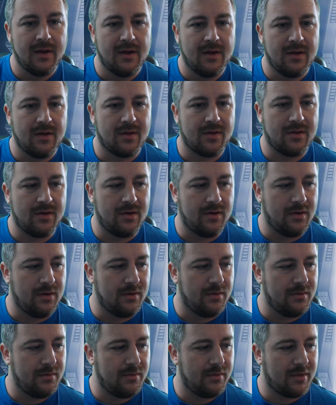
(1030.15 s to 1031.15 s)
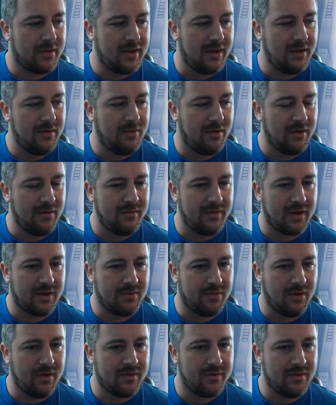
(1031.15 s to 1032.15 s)
So see what the
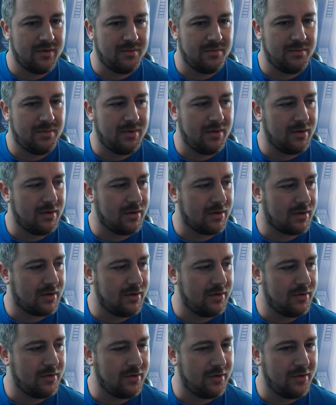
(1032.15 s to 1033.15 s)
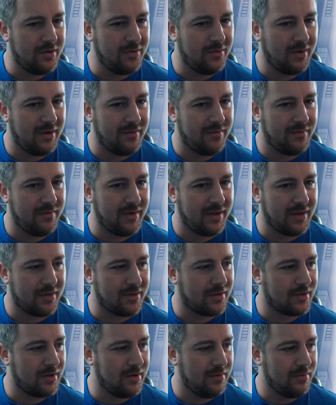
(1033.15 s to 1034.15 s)
quad jumper can do with the
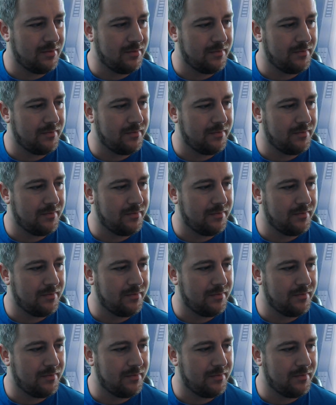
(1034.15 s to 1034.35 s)
scum